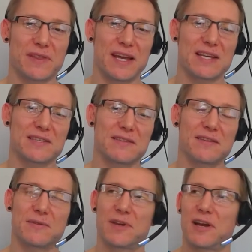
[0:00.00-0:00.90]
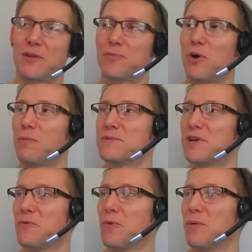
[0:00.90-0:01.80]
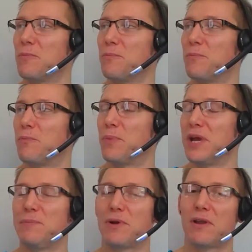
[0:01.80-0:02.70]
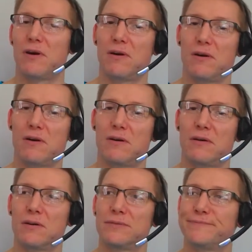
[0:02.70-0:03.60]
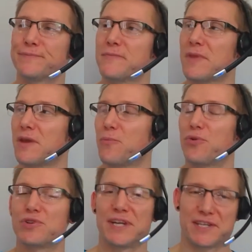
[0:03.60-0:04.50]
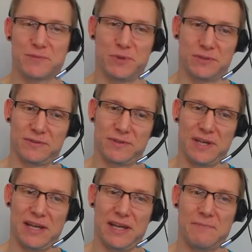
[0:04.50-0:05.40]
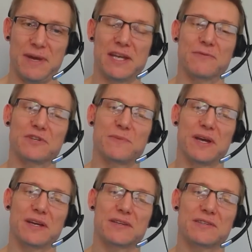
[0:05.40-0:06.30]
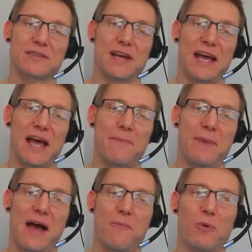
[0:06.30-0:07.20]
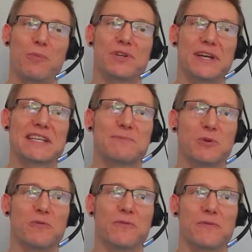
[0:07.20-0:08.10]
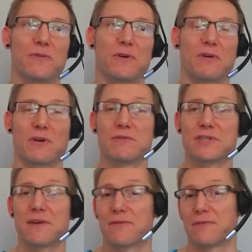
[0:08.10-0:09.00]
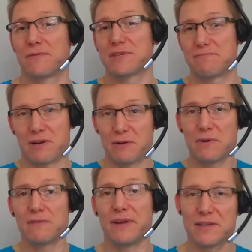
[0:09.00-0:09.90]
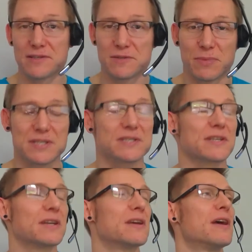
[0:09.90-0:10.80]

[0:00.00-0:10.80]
that's the, the, the kind of the problem so people are predictable uh, in many respects, um, and we're predictable for, for, our own sake, for, for the, our own convenience and simplicity.